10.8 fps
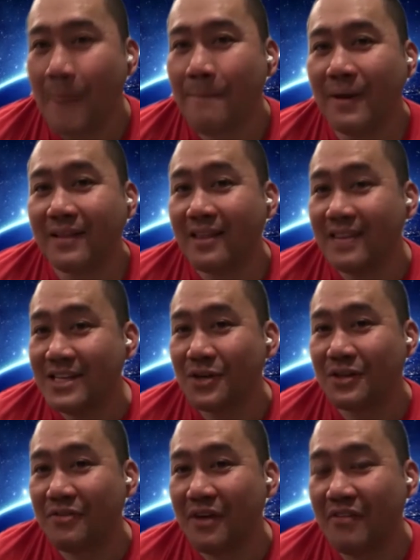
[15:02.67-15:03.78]
but then these are
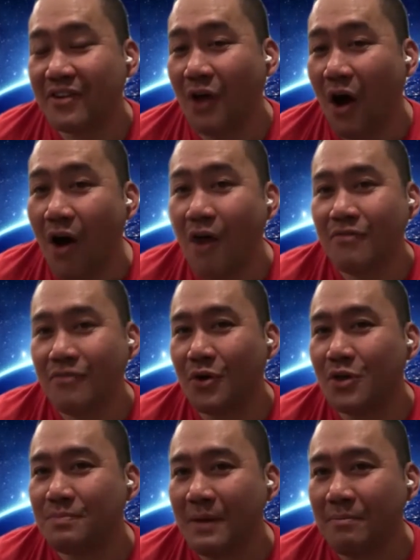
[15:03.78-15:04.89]
the favorite of
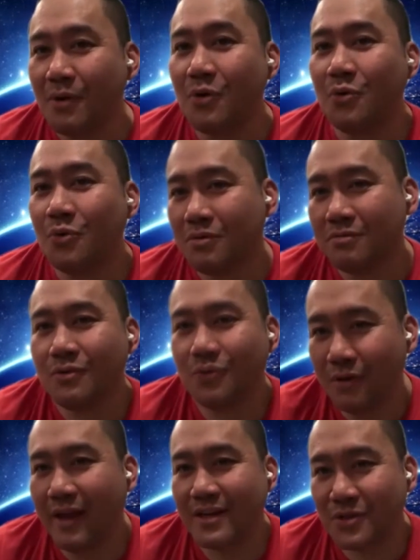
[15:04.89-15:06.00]
those people who
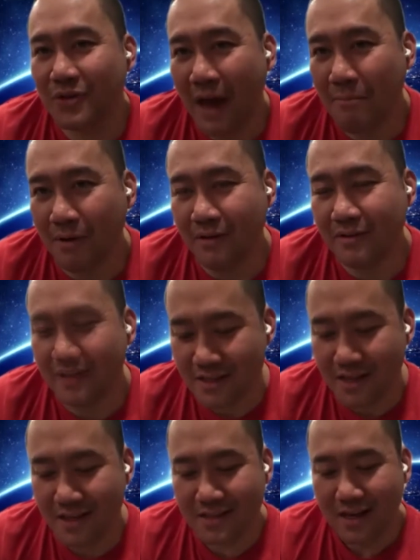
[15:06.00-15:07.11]
likes to gamble. This
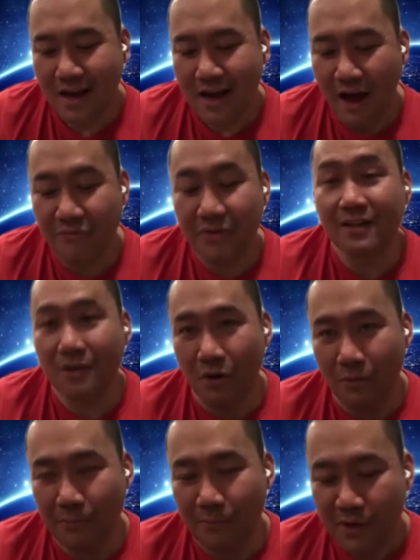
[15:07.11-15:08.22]
is a FeelGo.
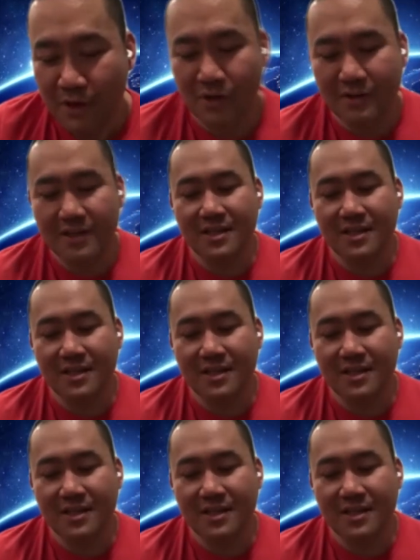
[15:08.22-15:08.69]
So this